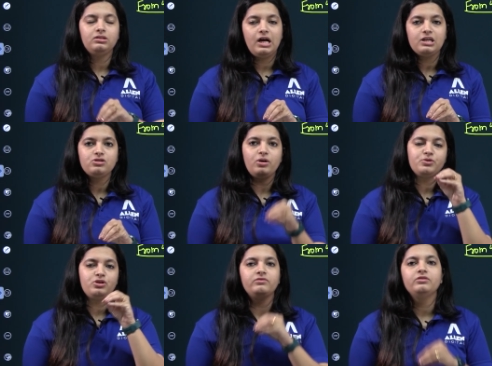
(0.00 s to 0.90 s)
last
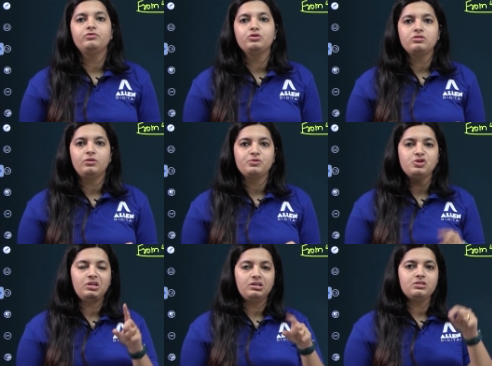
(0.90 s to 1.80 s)
option of the fourth
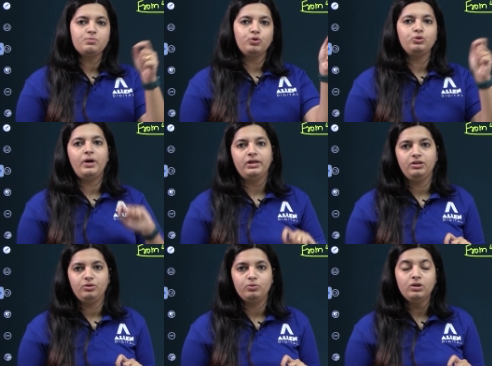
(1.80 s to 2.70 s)
option, that is both 1
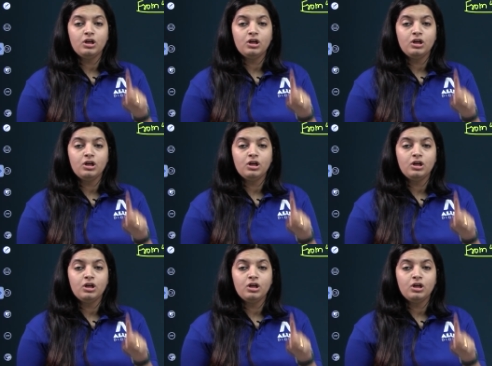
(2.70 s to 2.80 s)
and 2.